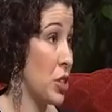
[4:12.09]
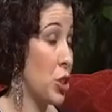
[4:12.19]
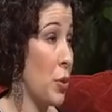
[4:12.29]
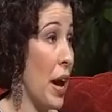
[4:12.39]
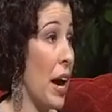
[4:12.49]
that
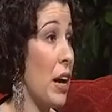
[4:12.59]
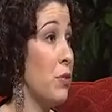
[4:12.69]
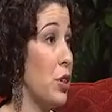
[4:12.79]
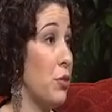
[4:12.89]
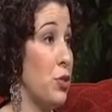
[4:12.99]
you
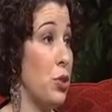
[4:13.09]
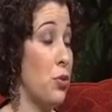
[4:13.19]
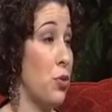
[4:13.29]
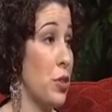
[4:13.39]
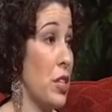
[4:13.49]
have. If you,
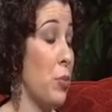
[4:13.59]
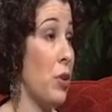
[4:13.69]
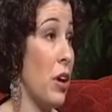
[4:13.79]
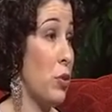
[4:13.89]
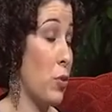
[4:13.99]
for example,
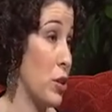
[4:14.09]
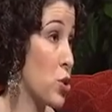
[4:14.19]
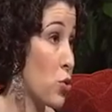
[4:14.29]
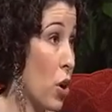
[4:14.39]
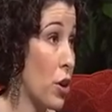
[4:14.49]
have a
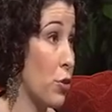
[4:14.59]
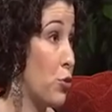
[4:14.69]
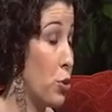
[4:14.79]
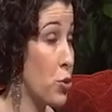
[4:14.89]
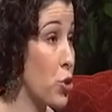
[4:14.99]
restaurant or
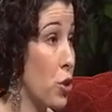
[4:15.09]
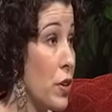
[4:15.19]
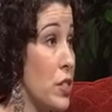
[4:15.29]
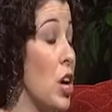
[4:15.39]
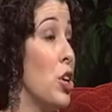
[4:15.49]
food
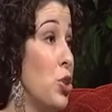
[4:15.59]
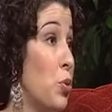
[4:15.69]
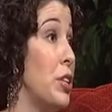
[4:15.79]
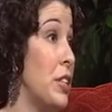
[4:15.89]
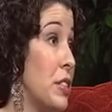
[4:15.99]
service, you
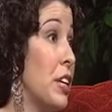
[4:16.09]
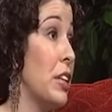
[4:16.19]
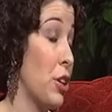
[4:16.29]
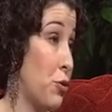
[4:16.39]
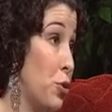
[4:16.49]
would need to get
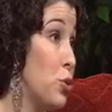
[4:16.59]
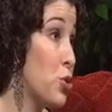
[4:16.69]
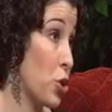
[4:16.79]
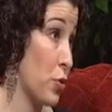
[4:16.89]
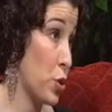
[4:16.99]
like a food
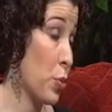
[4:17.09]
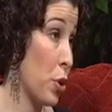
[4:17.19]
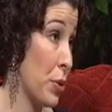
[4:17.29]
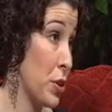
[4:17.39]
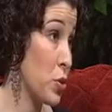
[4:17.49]
service
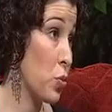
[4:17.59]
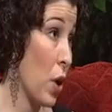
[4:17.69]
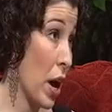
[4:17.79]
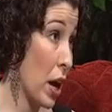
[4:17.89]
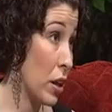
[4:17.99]
permit as
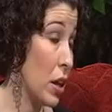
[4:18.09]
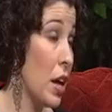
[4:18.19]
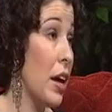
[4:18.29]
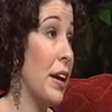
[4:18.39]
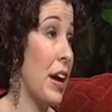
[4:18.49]
well,
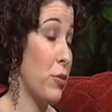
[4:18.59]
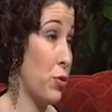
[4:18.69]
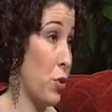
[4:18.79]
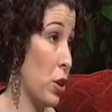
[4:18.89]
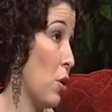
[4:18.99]
and have to
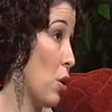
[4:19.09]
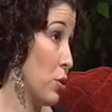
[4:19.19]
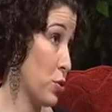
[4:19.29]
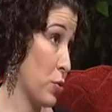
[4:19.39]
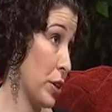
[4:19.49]
follow all
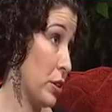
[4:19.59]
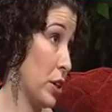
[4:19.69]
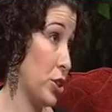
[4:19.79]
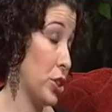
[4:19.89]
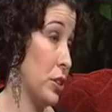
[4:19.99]
those
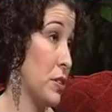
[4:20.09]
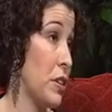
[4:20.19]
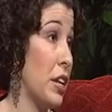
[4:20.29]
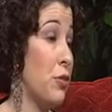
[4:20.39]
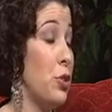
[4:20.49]
regulations.
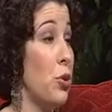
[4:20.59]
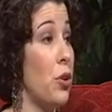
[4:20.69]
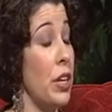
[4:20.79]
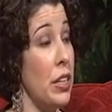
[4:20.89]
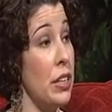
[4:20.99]
And if
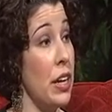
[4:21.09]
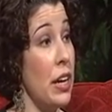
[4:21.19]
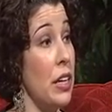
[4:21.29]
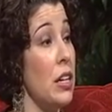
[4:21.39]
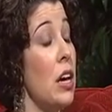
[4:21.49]
you're in
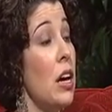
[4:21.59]
a